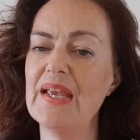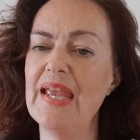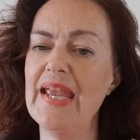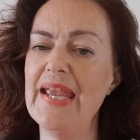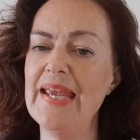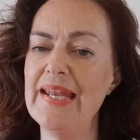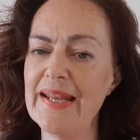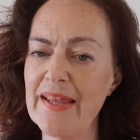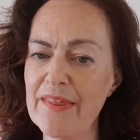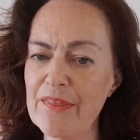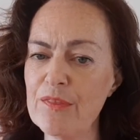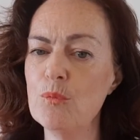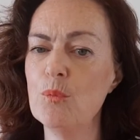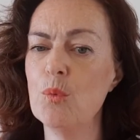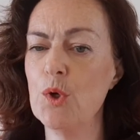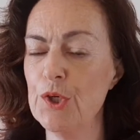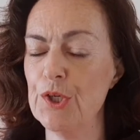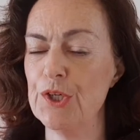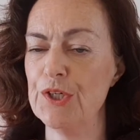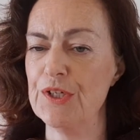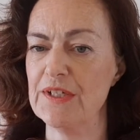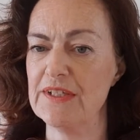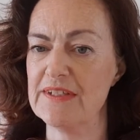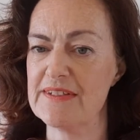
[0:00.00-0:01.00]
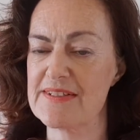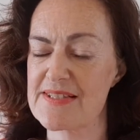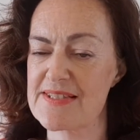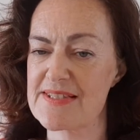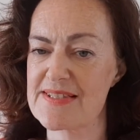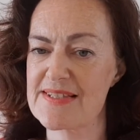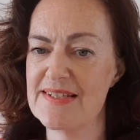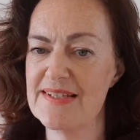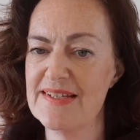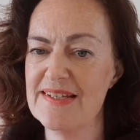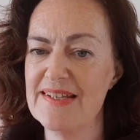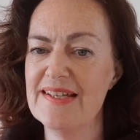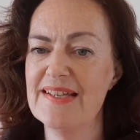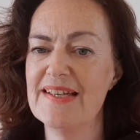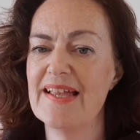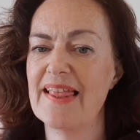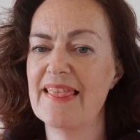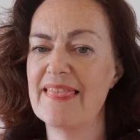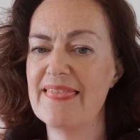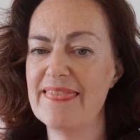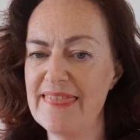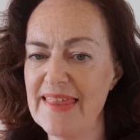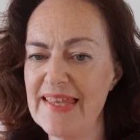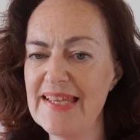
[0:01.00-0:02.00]
In other words,
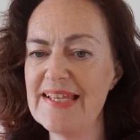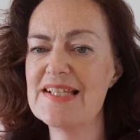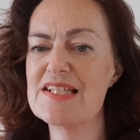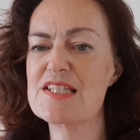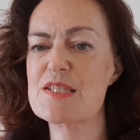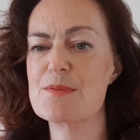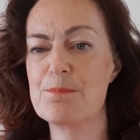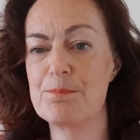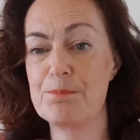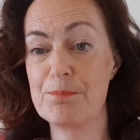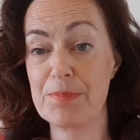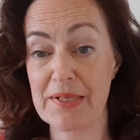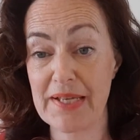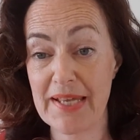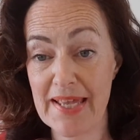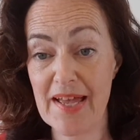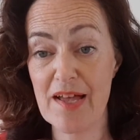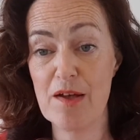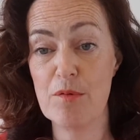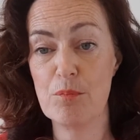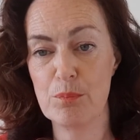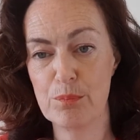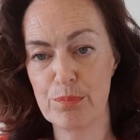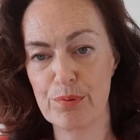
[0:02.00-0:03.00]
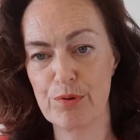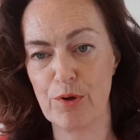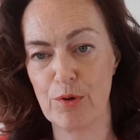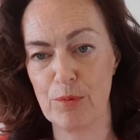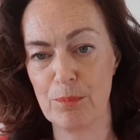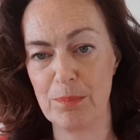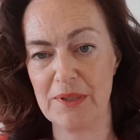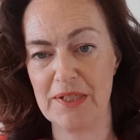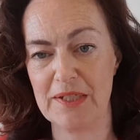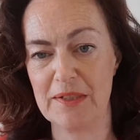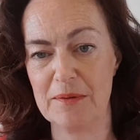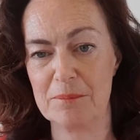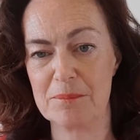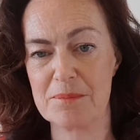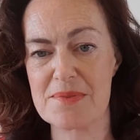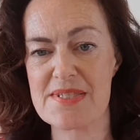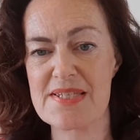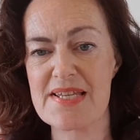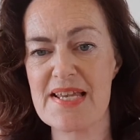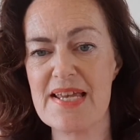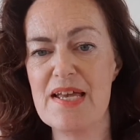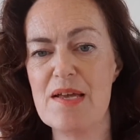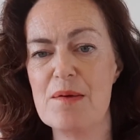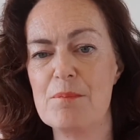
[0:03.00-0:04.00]
things become
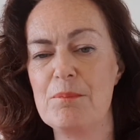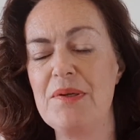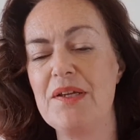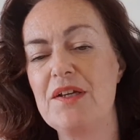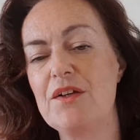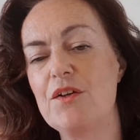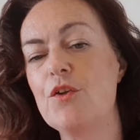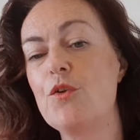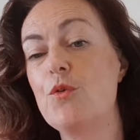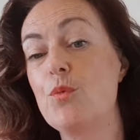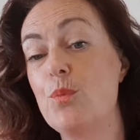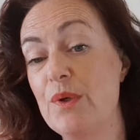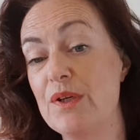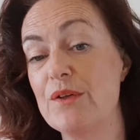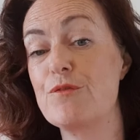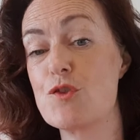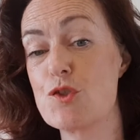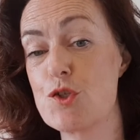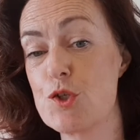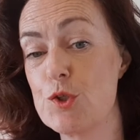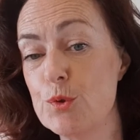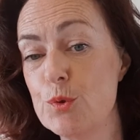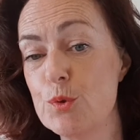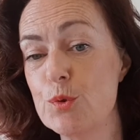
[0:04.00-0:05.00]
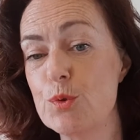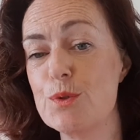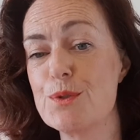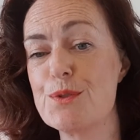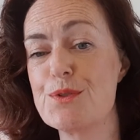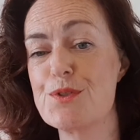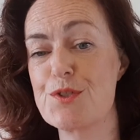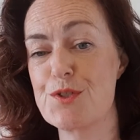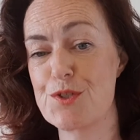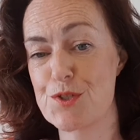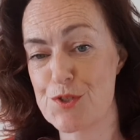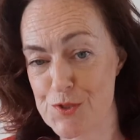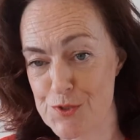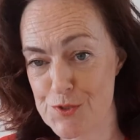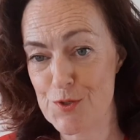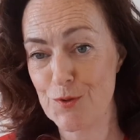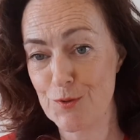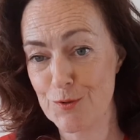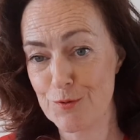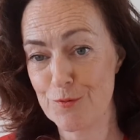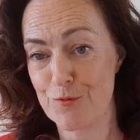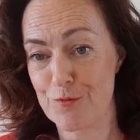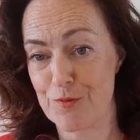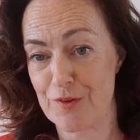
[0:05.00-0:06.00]
problems because we have tools to
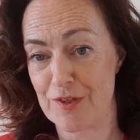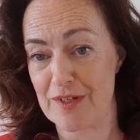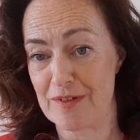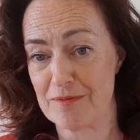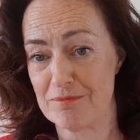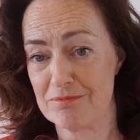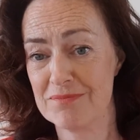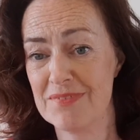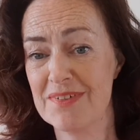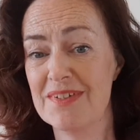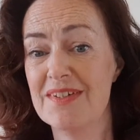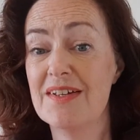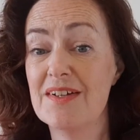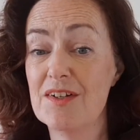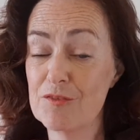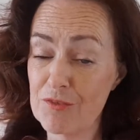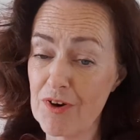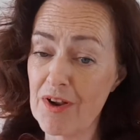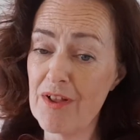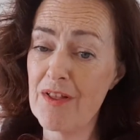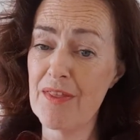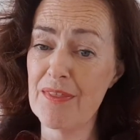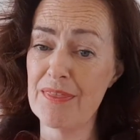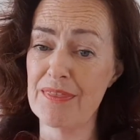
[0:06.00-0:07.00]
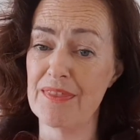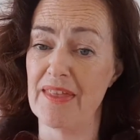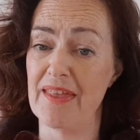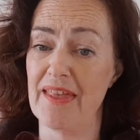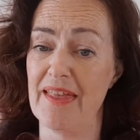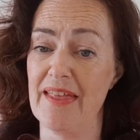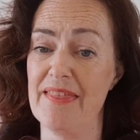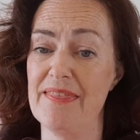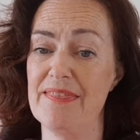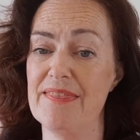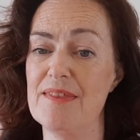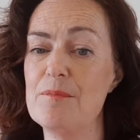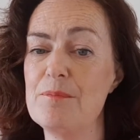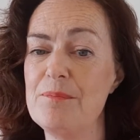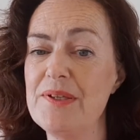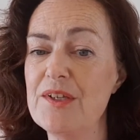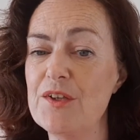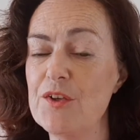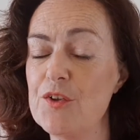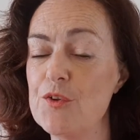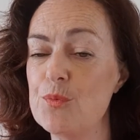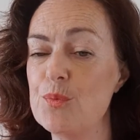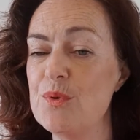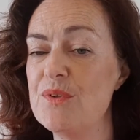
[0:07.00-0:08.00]
solve them rather than
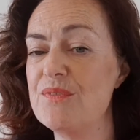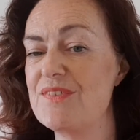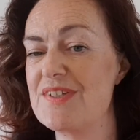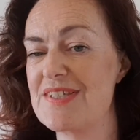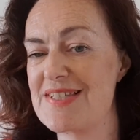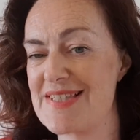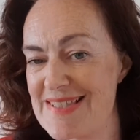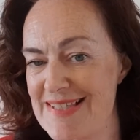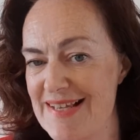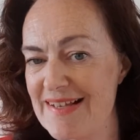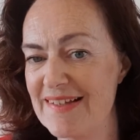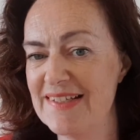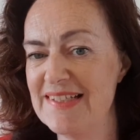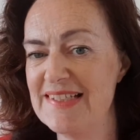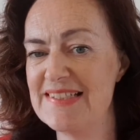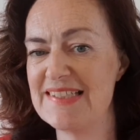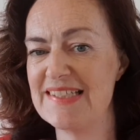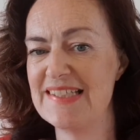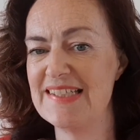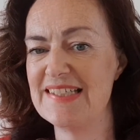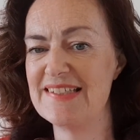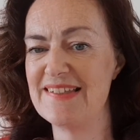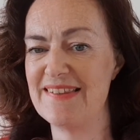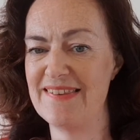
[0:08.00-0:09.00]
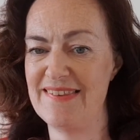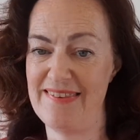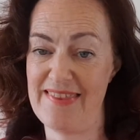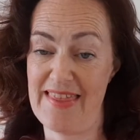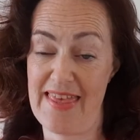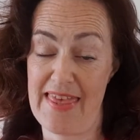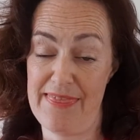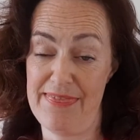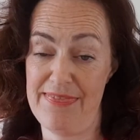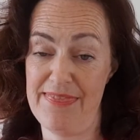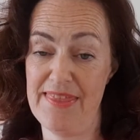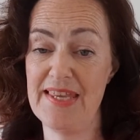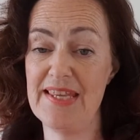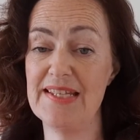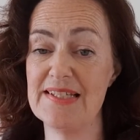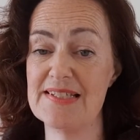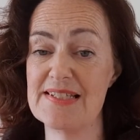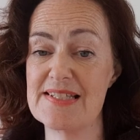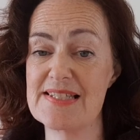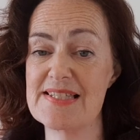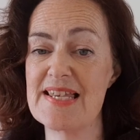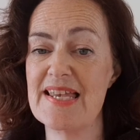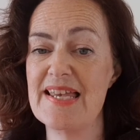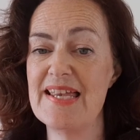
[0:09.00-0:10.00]
because we've decided they're
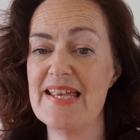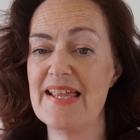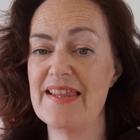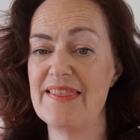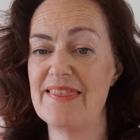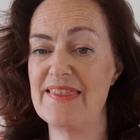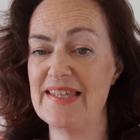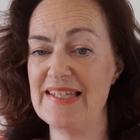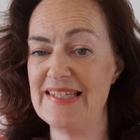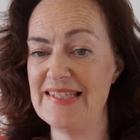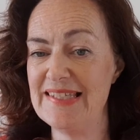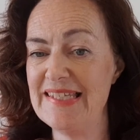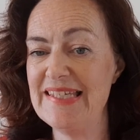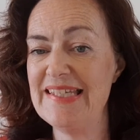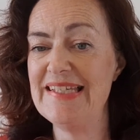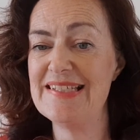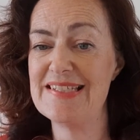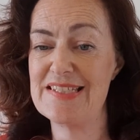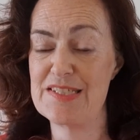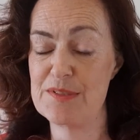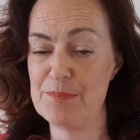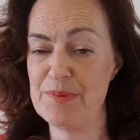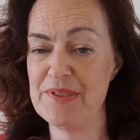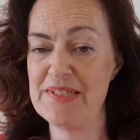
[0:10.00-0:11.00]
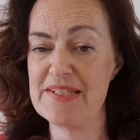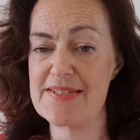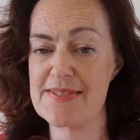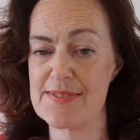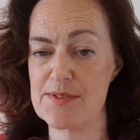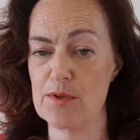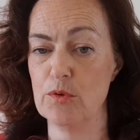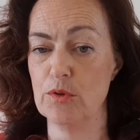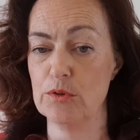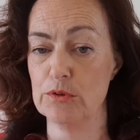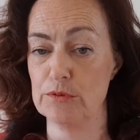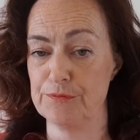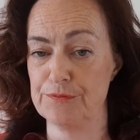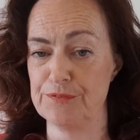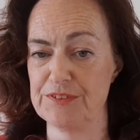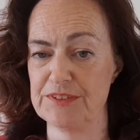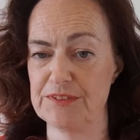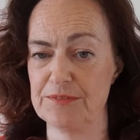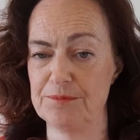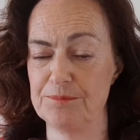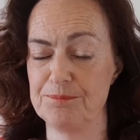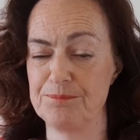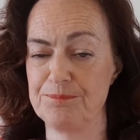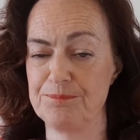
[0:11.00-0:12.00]
things that need to be solved.